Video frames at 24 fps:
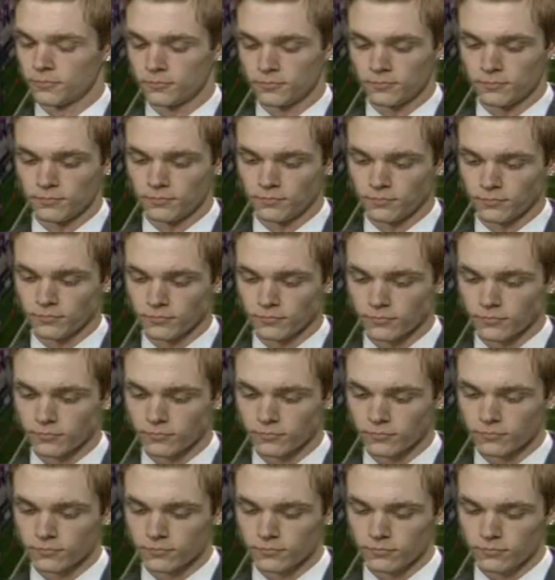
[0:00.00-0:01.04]

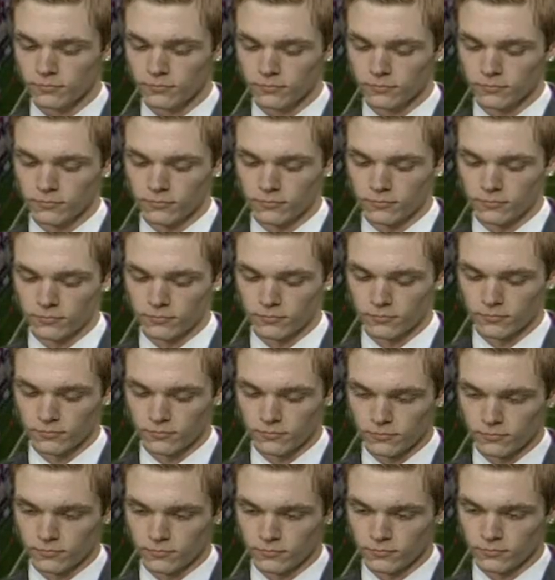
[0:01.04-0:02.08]

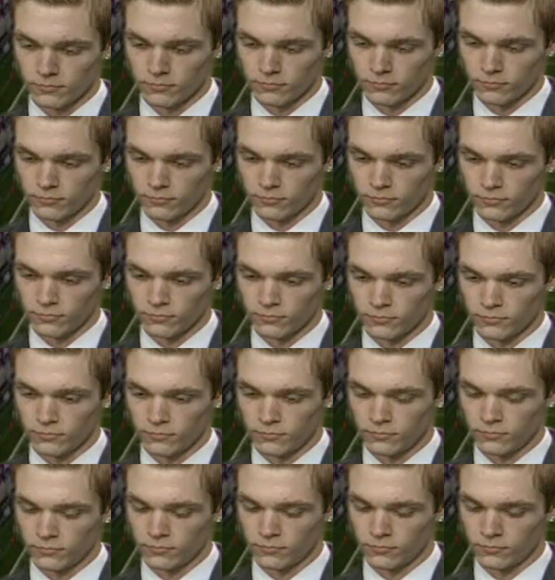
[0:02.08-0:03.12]

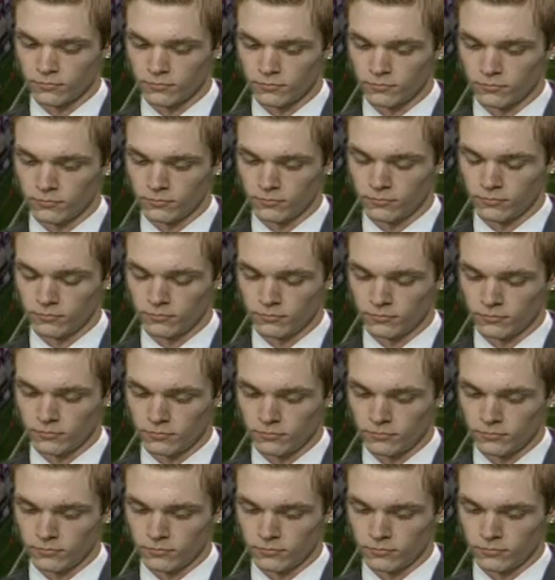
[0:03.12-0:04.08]
(not speaking)